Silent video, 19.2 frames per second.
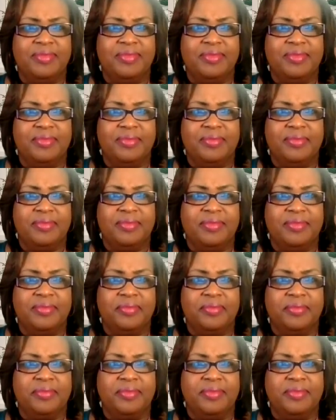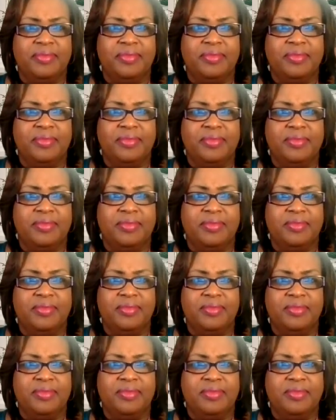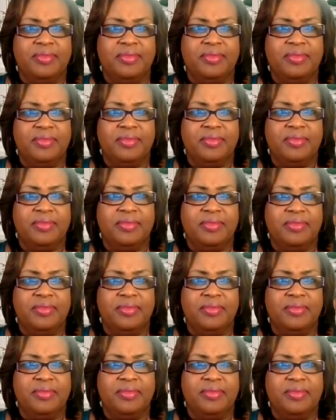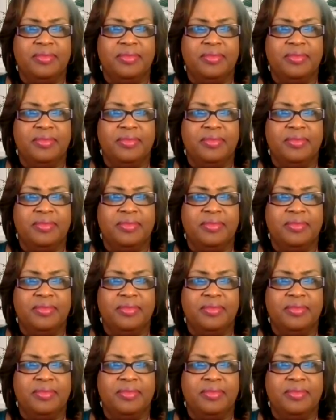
No words are spoken by the person on screen.